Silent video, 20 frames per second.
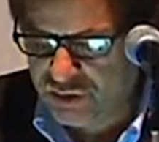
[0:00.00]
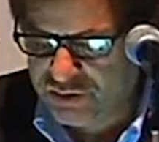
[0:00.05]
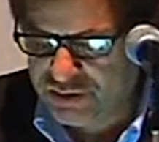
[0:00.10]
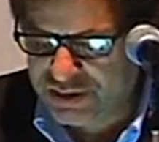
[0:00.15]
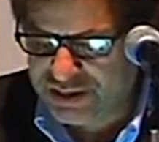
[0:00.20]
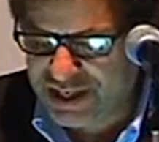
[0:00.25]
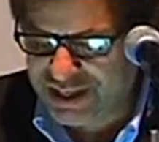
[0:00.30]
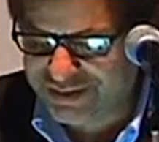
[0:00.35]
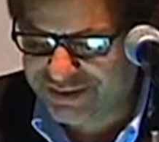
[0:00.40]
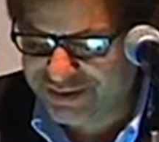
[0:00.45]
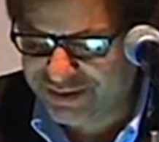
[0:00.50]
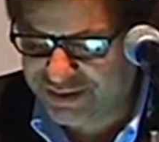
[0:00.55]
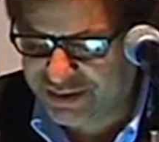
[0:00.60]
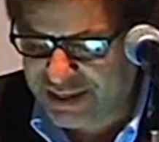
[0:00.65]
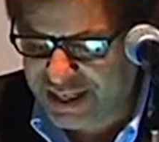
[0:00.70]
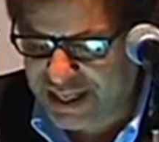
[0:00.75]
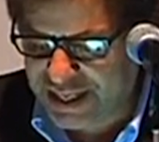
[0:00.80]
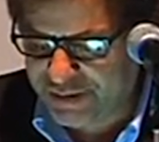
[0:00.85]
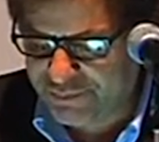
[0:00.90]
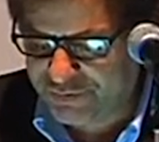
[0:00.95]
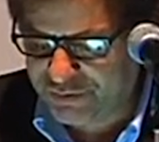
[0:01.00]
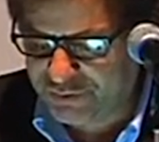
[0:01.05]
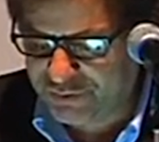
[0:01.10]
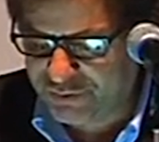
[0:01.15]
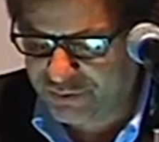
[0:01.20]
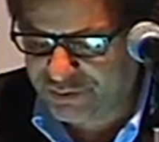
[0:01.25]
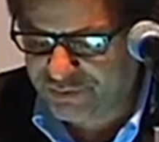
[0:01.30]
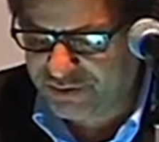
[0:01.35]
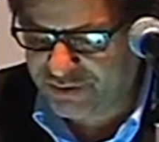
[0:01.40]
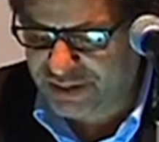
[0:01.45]
did not
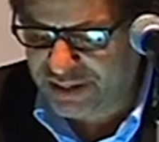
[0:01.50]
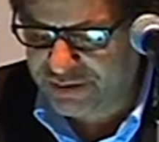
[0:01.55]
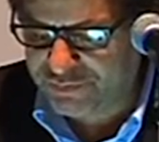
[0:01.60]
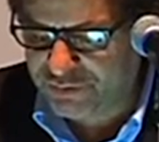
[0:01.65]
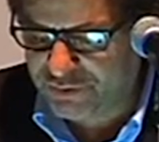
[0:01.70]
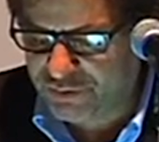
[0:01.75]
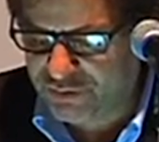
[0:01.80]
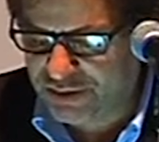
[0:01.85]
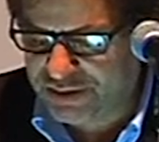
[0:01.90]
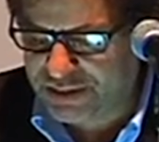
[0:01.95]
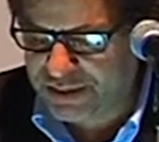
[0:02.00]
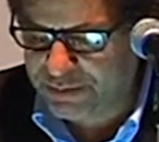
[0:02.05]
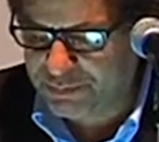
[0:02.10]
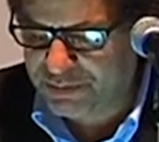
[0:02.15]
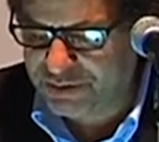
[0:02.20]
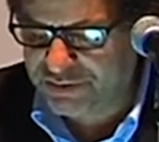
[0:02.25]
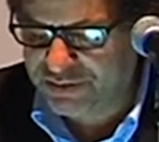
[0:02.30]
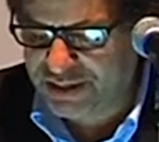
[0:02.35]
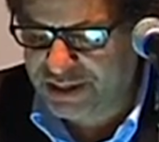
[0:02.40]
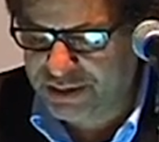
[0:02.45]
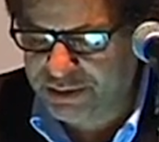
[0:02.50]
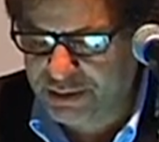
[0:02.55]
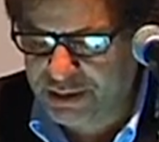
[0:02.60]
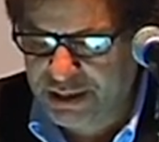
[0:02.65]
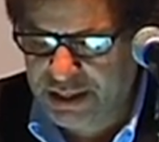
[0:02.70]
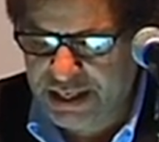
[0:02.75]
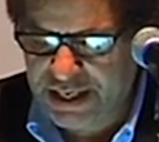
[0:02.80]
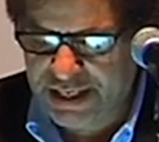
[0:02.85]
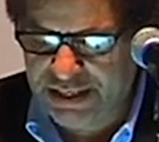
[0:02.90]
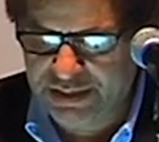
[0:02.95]
slavishly imitate
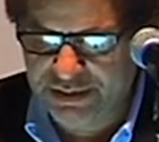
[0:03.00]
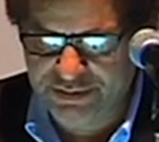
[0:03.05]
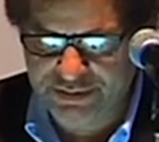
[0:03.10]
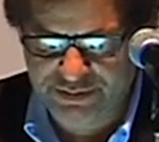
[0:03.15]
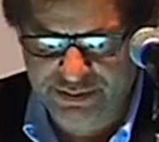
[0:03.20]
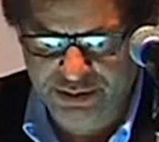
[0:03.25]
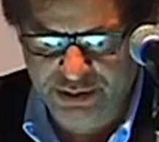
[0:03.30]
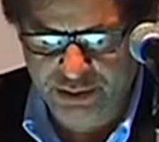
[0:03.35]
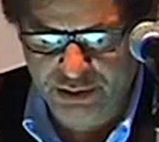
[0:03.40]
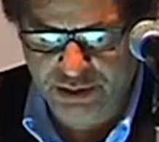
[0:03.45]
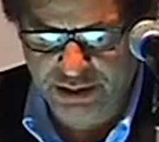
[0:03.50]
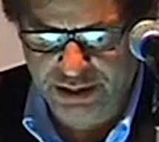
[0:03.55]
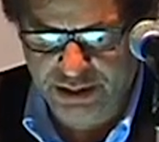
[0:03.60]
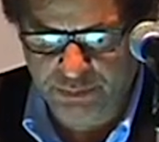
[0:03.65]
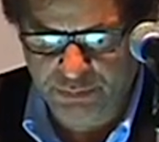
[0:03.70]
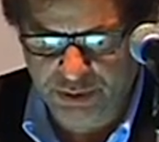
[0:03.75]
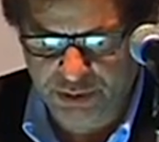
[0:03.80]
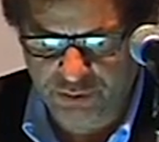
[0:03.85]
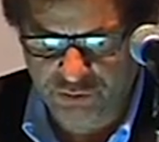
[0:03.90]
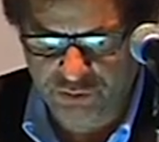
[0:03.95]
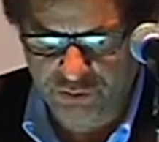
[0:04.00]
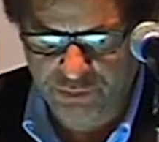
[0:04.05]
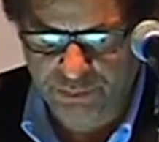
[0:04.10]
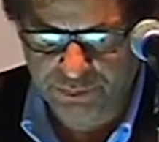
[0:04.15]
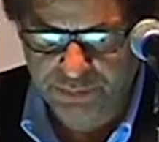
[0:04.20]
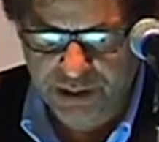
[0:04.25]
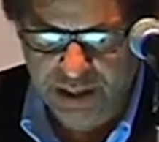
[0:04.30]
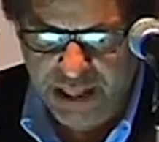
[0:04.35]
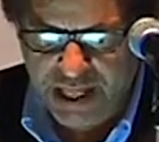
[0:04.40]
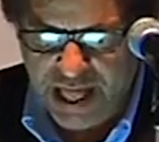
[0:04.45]
any single image.
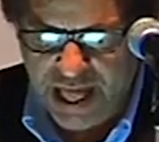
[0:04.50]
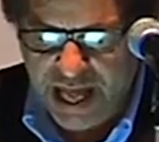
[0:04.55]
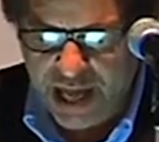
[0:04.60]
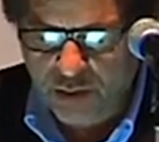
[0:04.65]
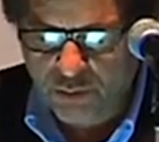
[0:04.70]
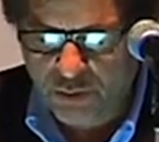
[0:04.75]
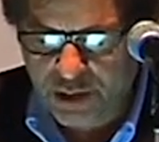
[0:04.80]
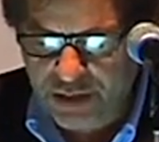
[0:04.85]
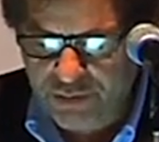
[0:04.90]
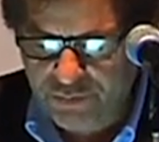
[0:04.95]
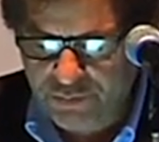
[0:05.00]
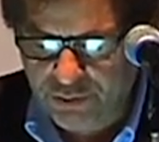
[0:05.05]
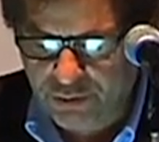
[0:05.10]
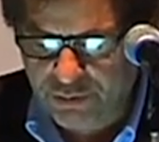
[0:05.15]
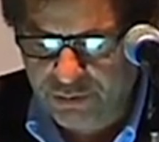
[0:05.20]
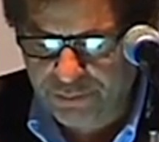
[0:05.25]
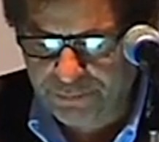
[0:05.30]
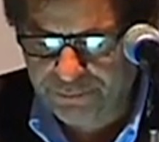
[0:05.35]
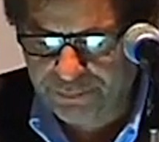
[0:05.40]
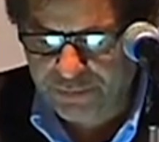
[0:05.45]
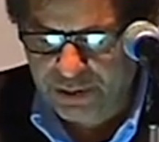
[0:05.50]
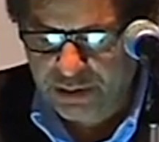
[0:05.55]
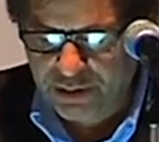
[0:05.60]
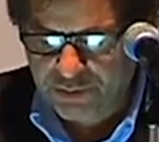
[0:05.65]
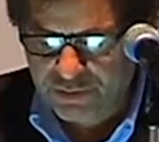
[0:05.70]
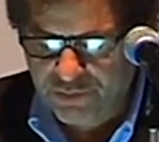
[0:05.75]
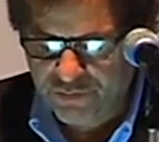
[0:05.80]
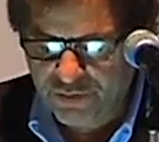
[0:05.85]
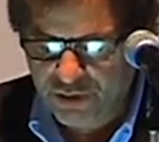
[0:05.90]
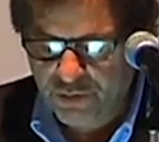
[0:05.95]
However,
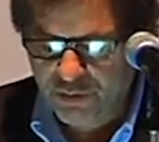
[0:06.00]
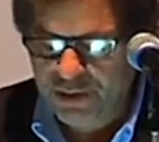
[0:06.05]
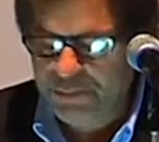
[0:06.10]
the very